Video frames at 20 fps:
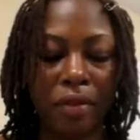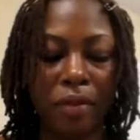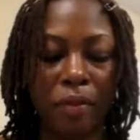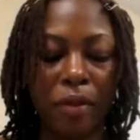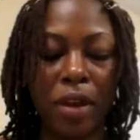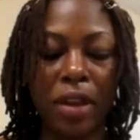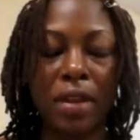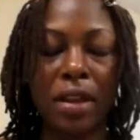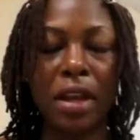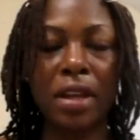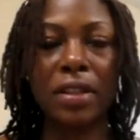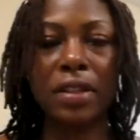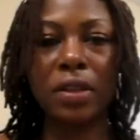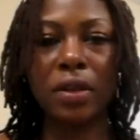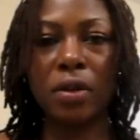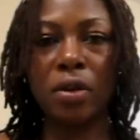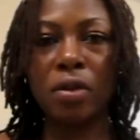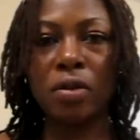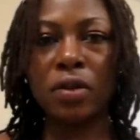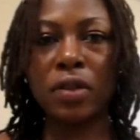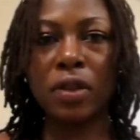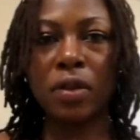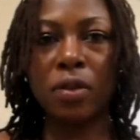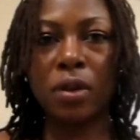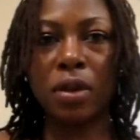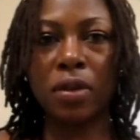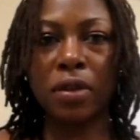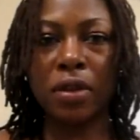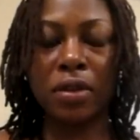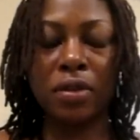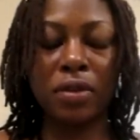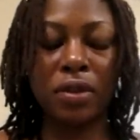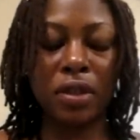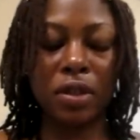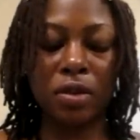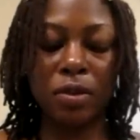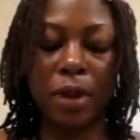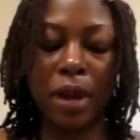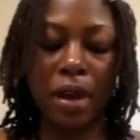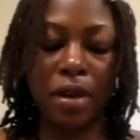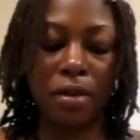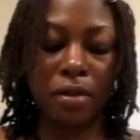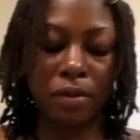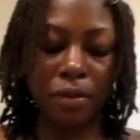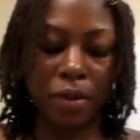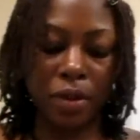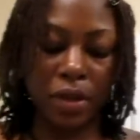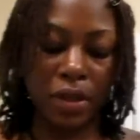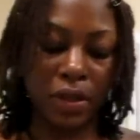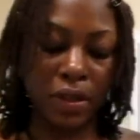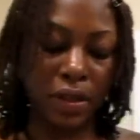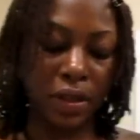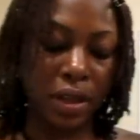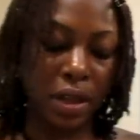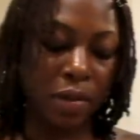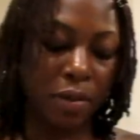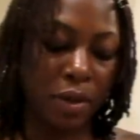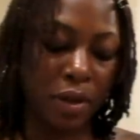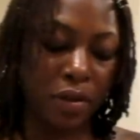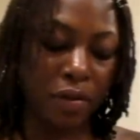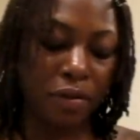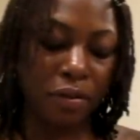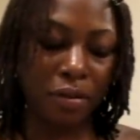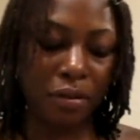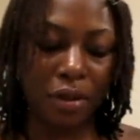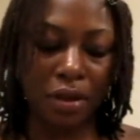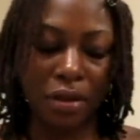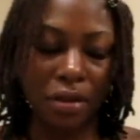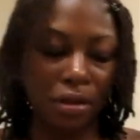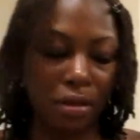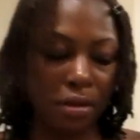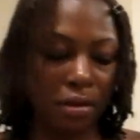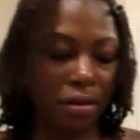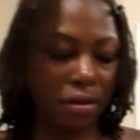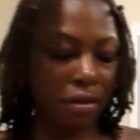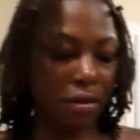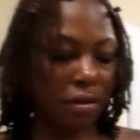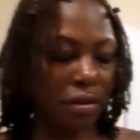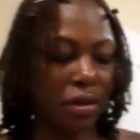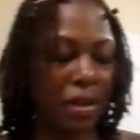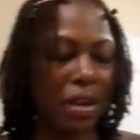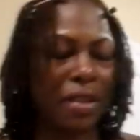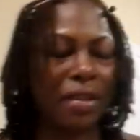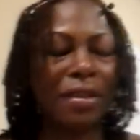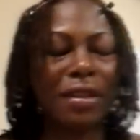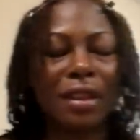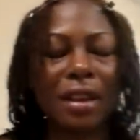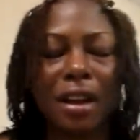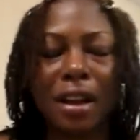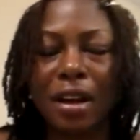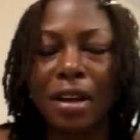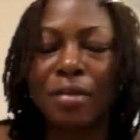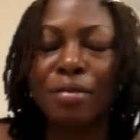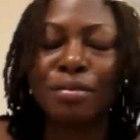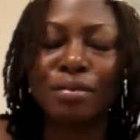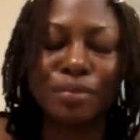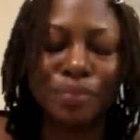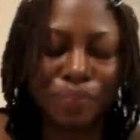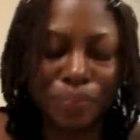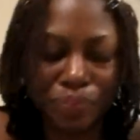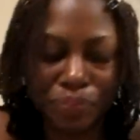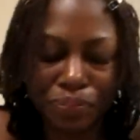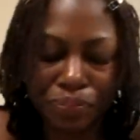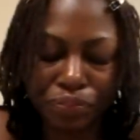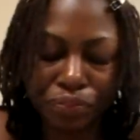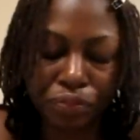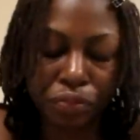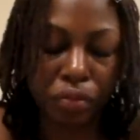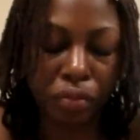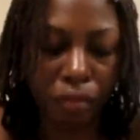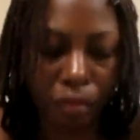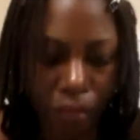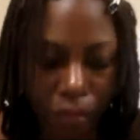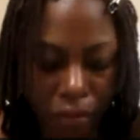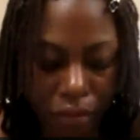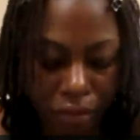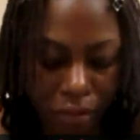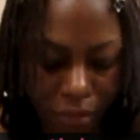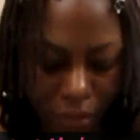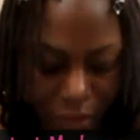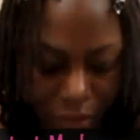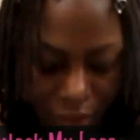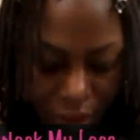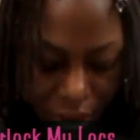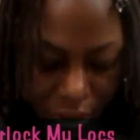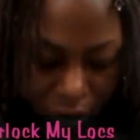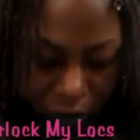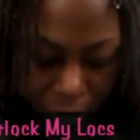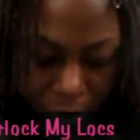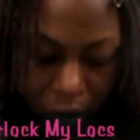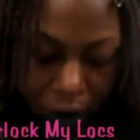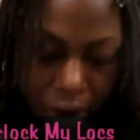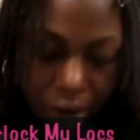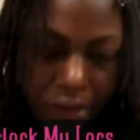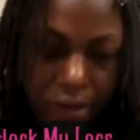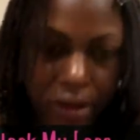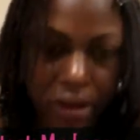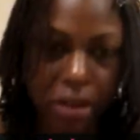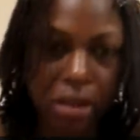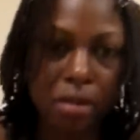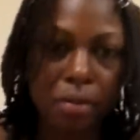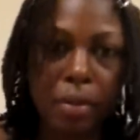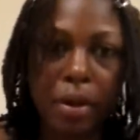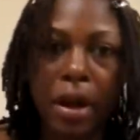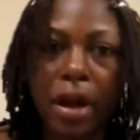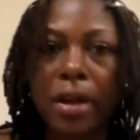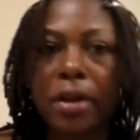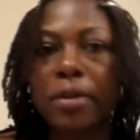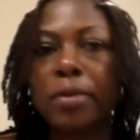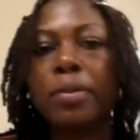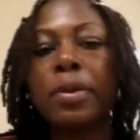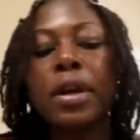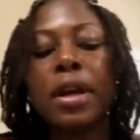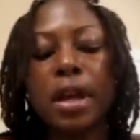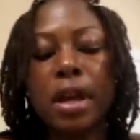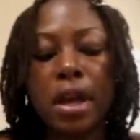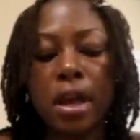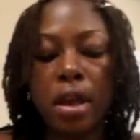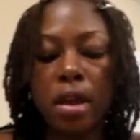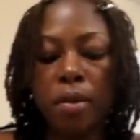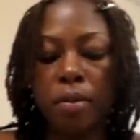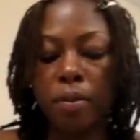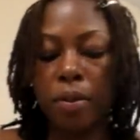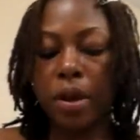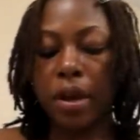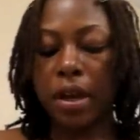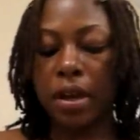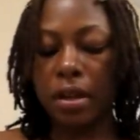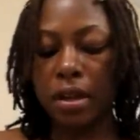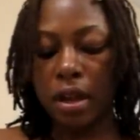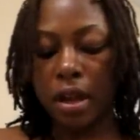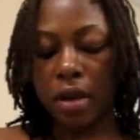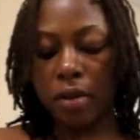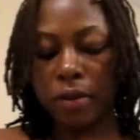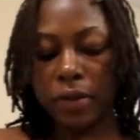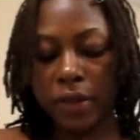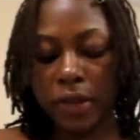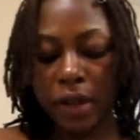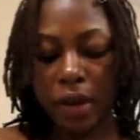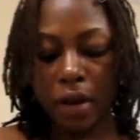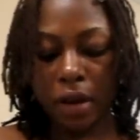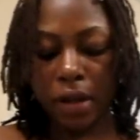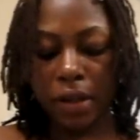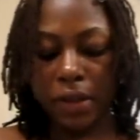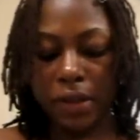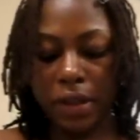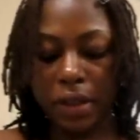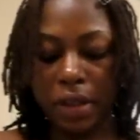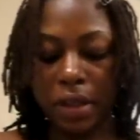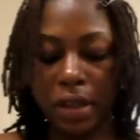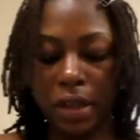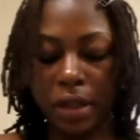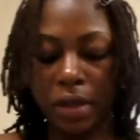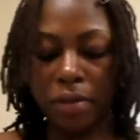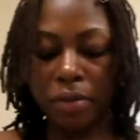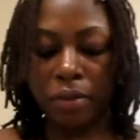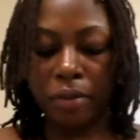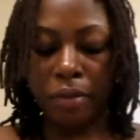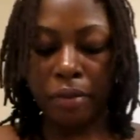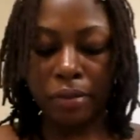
But I told someone on YouTube, I'll put his name in the, in, the, um, in the box at the bottom. But I was talking to him,